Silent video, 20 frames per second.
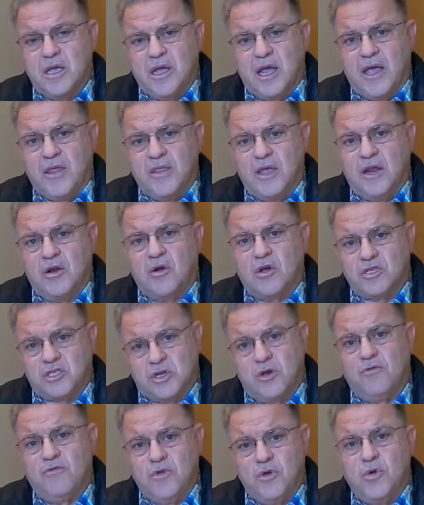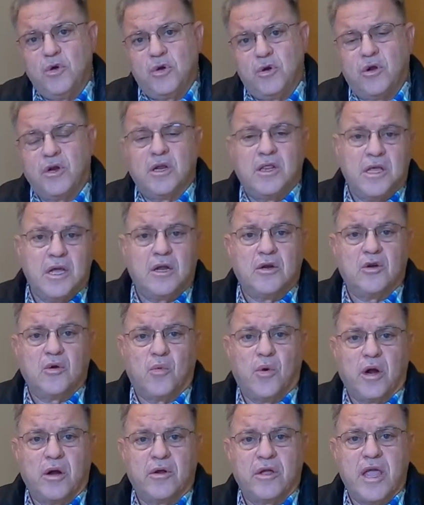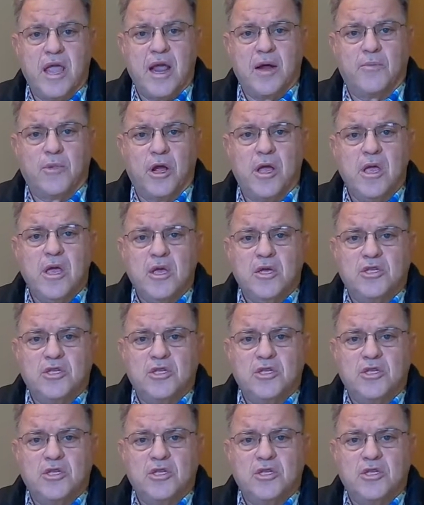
and then also view it on the underwater camera.